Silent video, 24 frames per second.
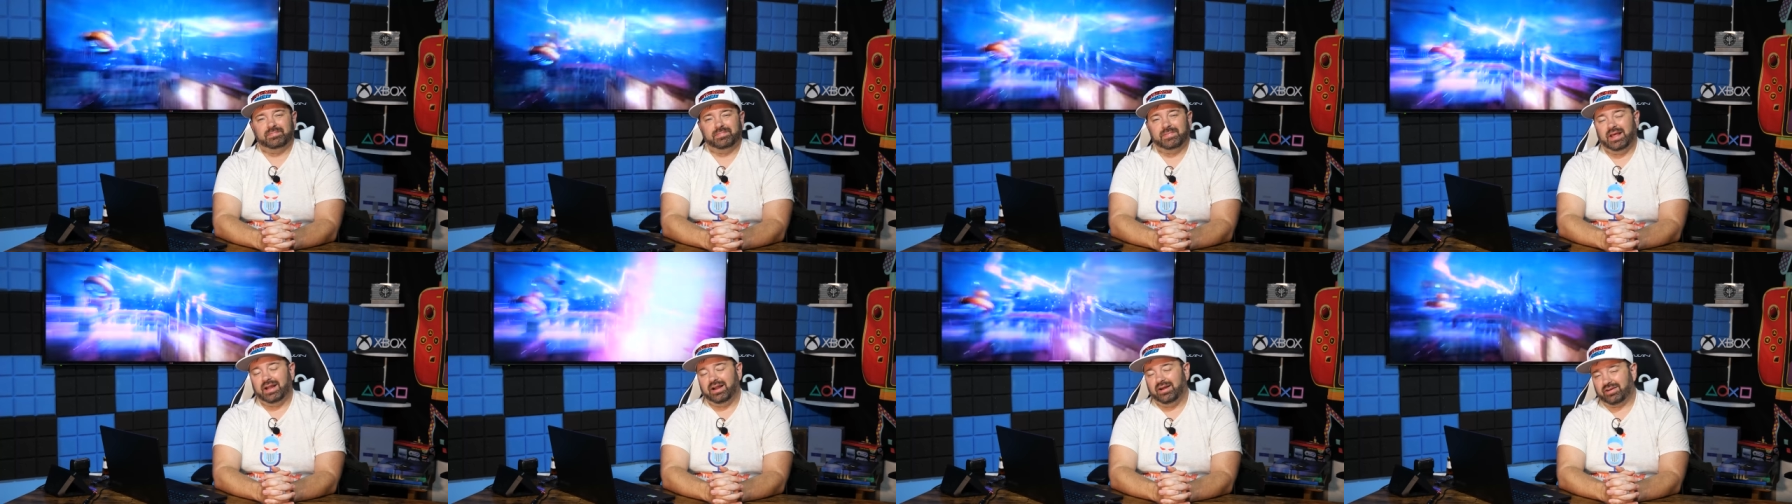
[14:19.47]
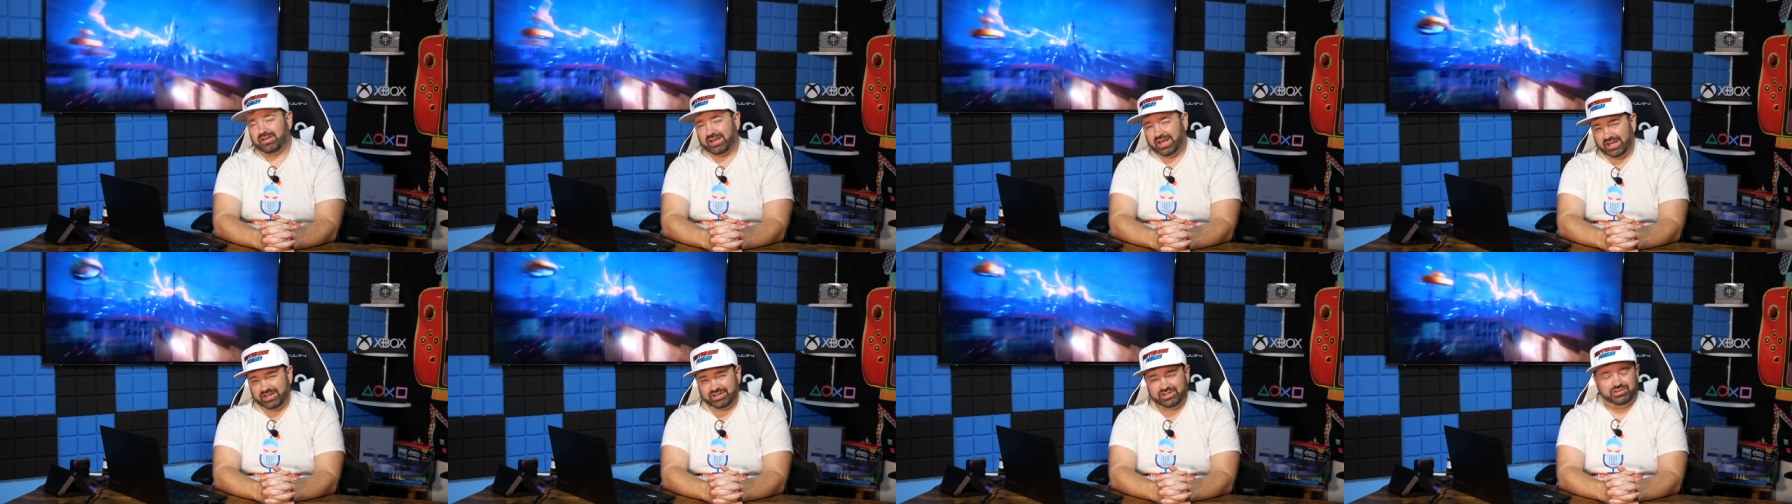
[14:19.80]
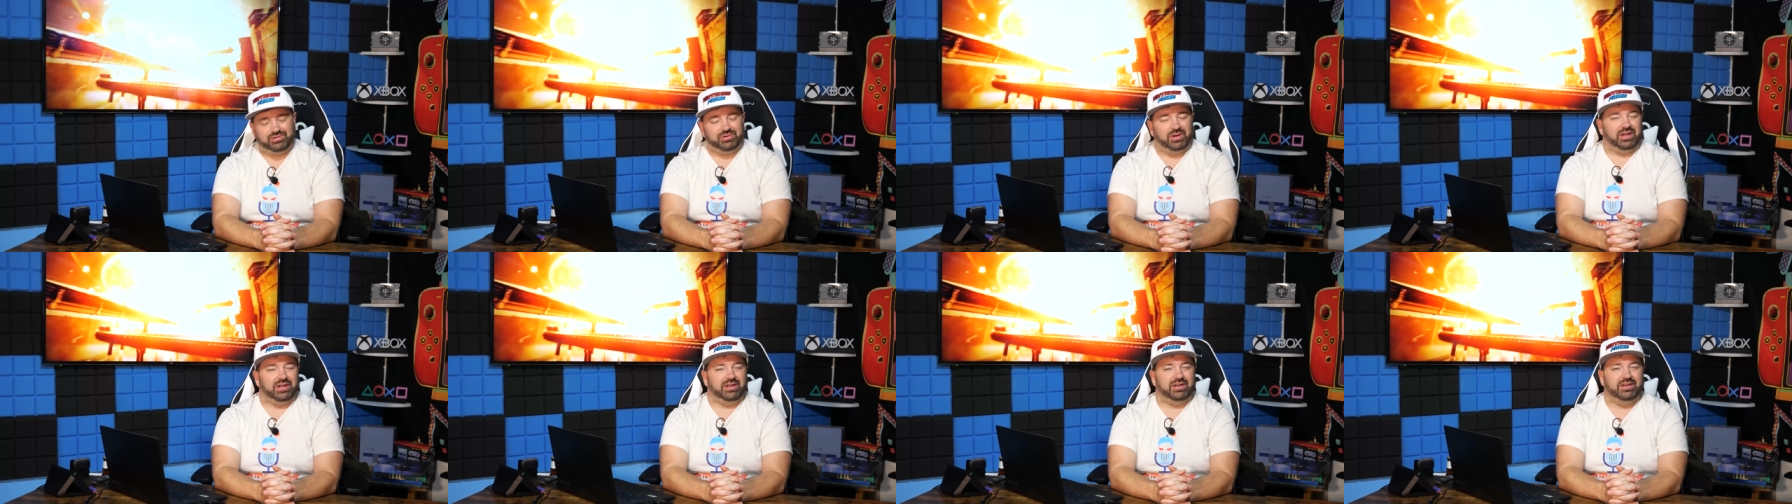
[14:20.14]
and I'll catch
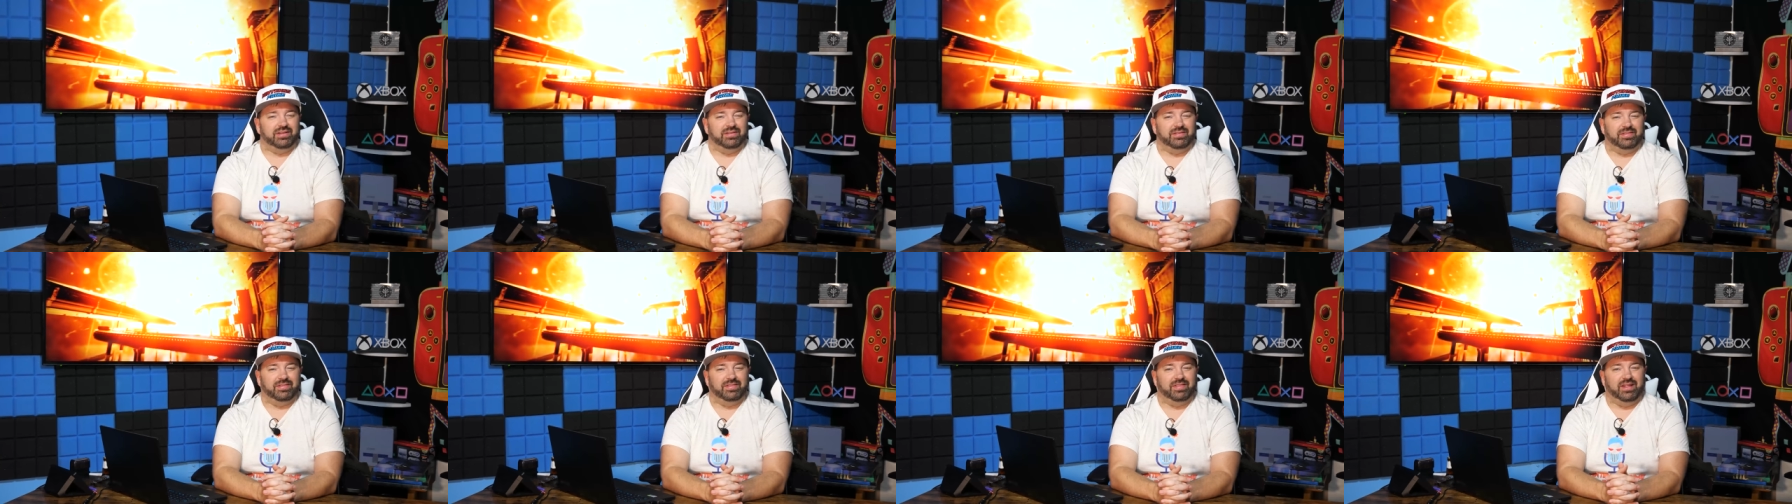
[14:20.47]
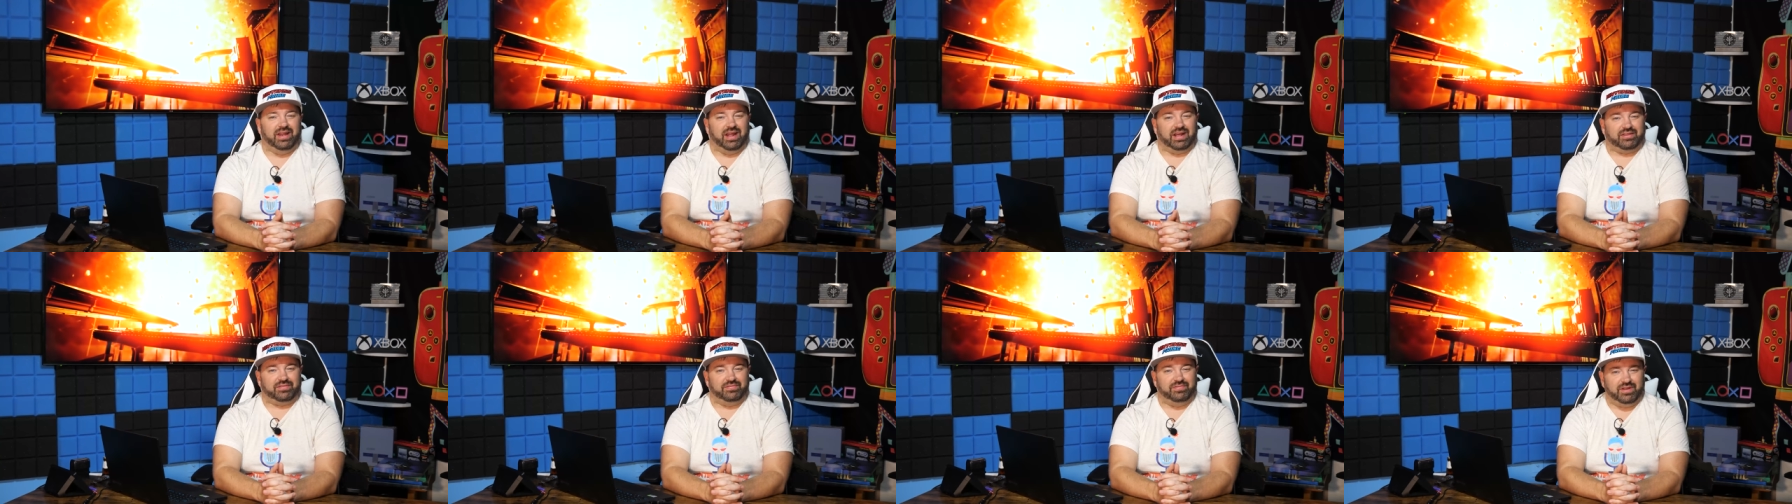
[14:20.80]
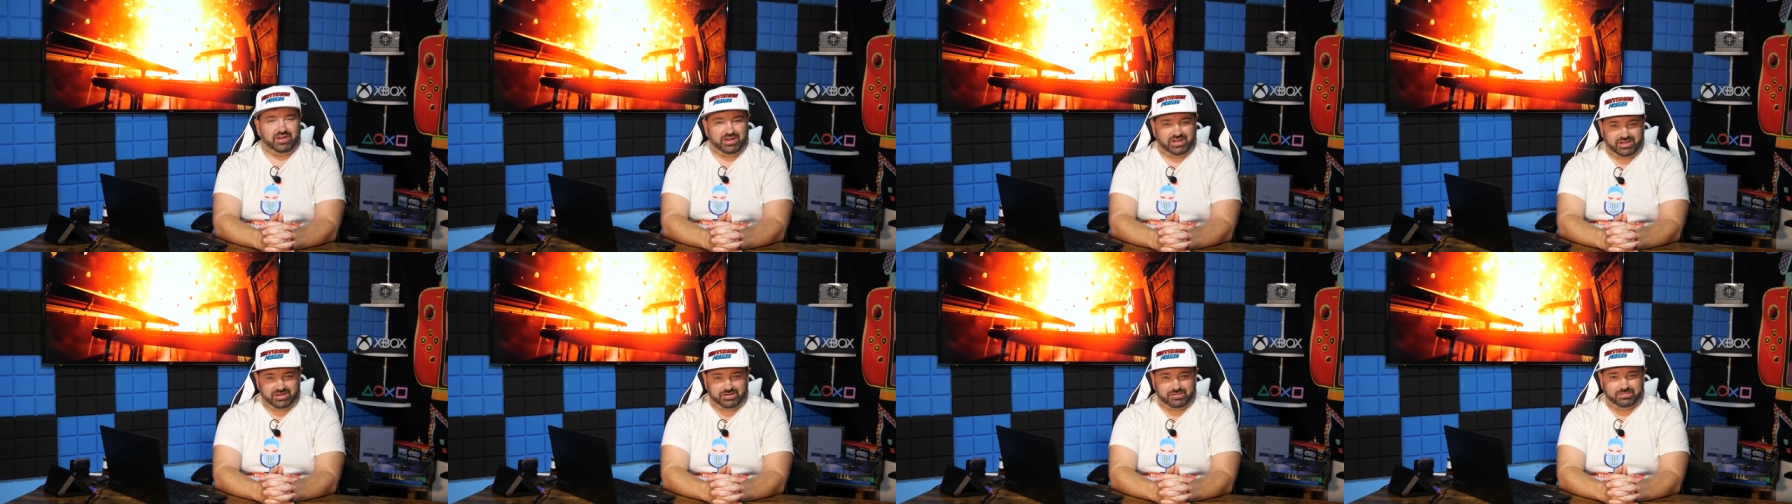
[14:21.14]
you in the next
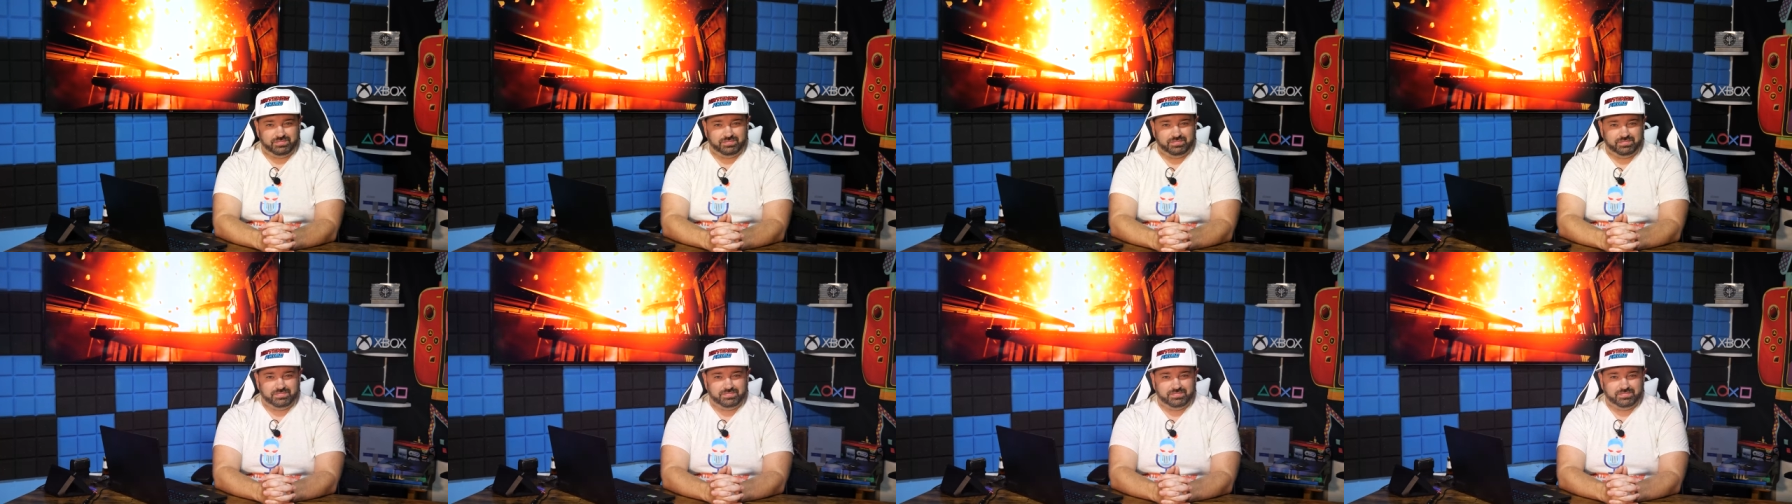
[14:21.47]
video.